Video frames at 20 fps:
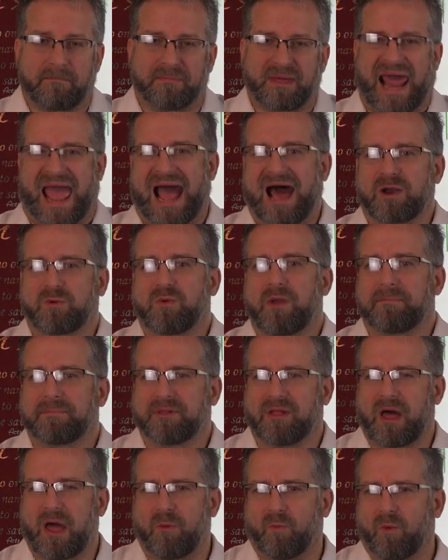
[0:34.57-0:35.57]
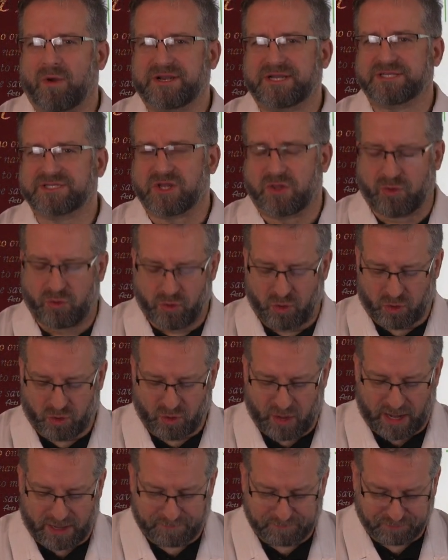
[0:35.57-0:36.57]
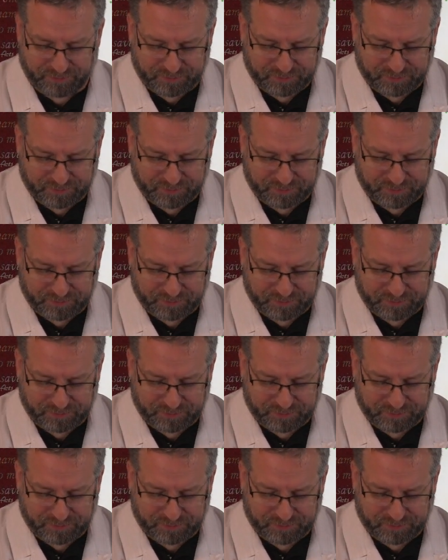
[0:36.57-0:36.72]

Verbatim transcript: But how do we apply it? What does it look like?